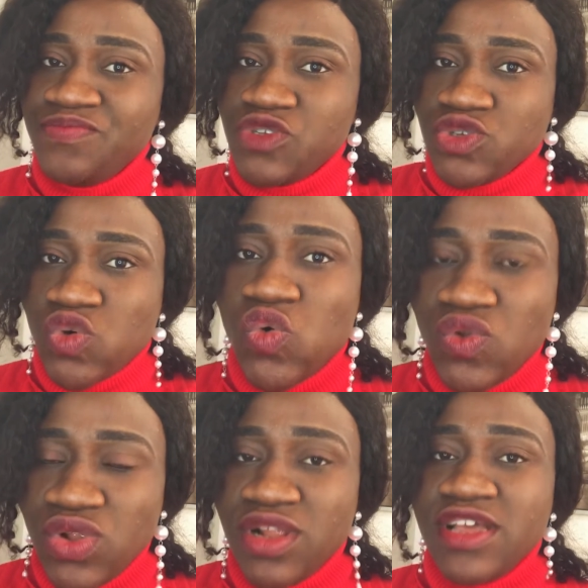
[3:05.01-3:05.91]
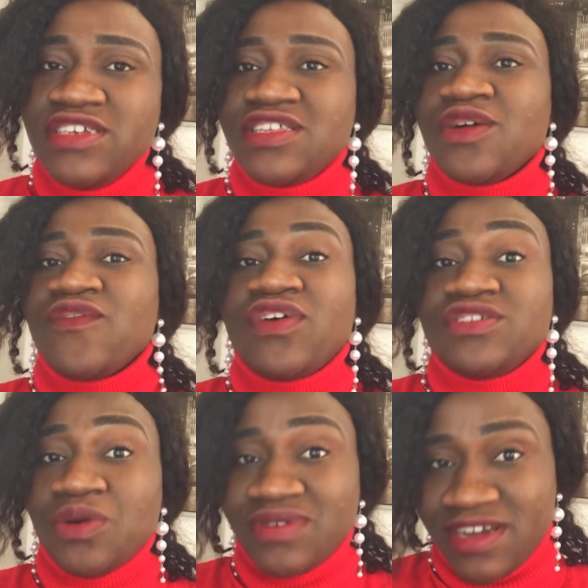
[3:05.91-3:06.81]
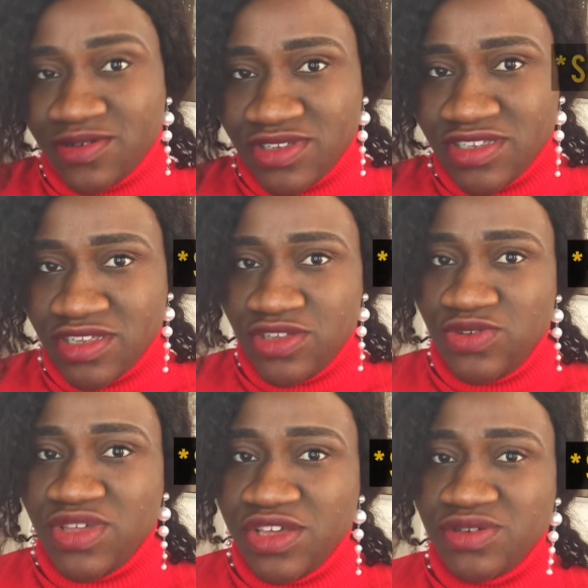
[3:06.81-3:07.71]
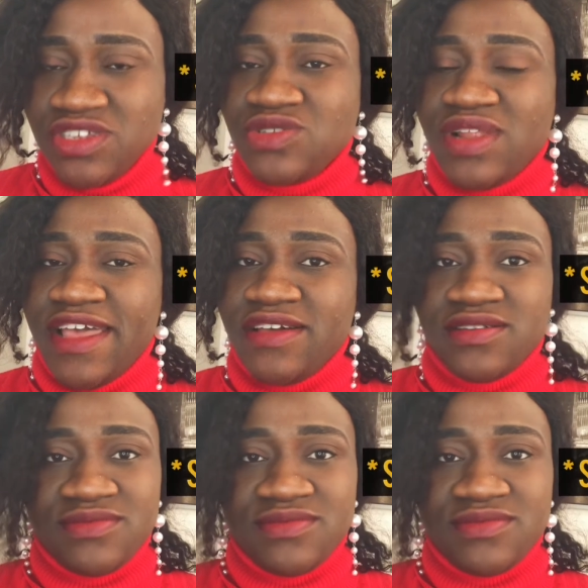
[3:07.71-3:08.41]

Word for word: school instead of all the other courses in uk you need to like